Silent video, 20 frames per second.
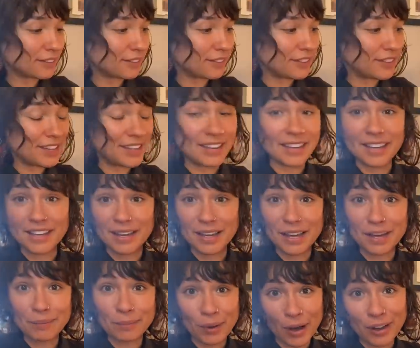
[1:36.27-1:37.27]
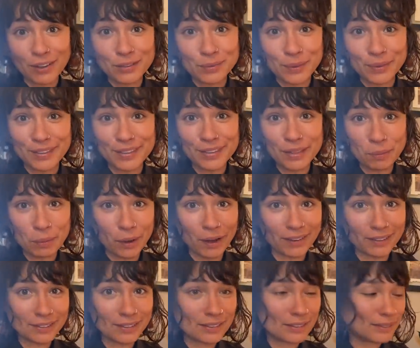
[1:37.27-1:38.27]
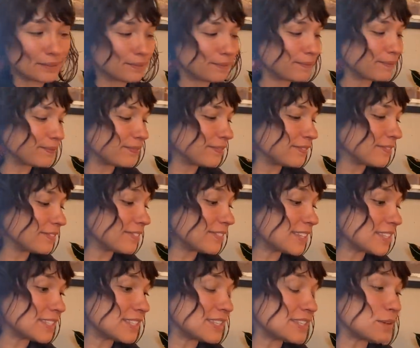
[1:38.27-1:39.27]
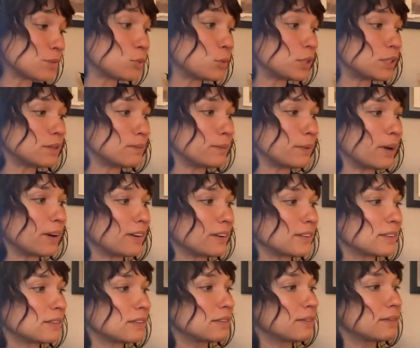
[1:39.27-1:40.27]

The box within the box. This is a wooden box.